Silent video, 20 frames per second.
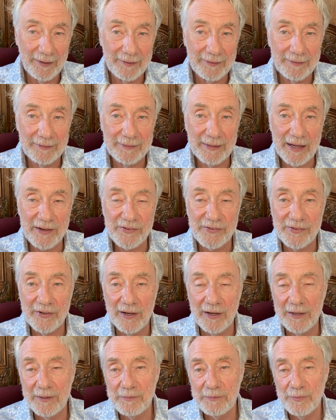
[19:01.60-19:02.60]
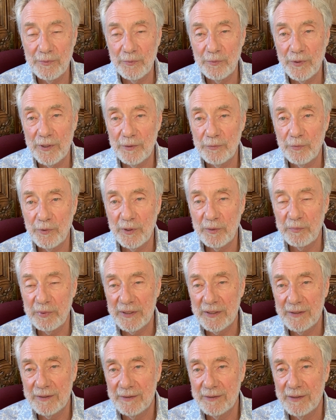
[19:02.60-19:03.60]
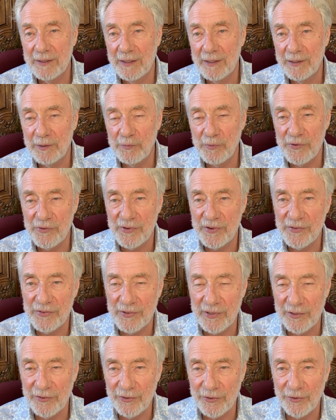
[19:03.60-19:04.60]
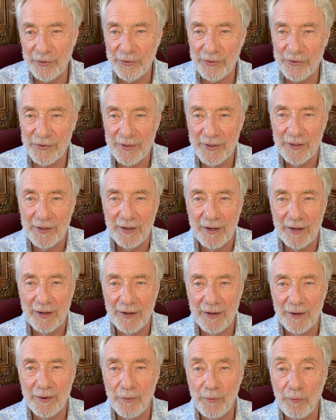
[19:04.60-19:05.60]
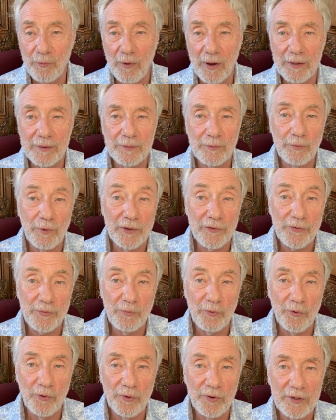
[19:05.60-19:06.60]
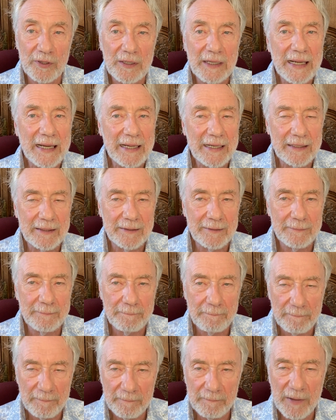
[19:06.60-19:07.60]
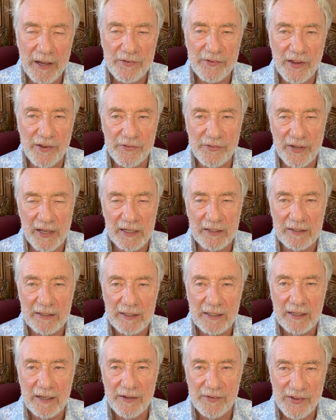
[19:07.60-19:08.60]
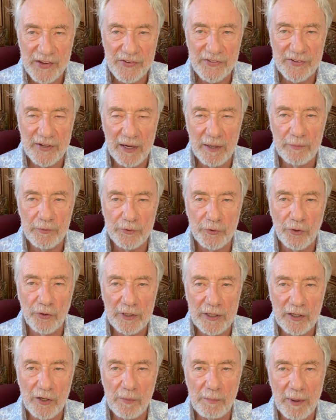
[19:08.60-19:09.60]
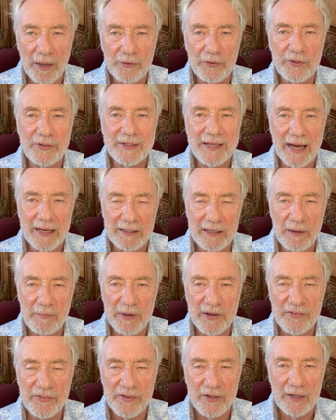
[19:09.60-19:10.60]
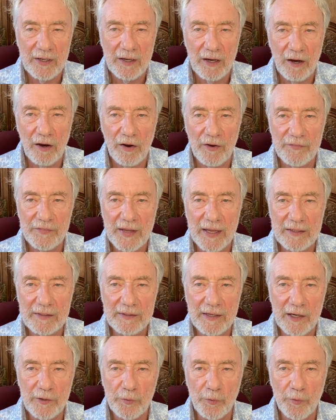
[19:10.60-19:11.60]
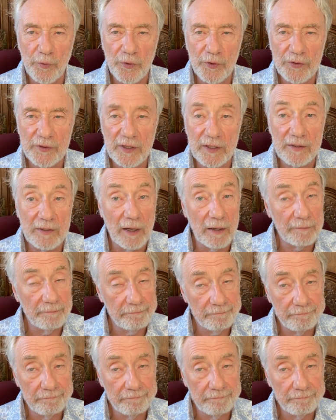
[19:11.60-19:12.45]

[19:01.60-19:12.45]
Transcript: next time when we'll be dealing with these issues once more. And as I said, this time talking about the dynamics of that network that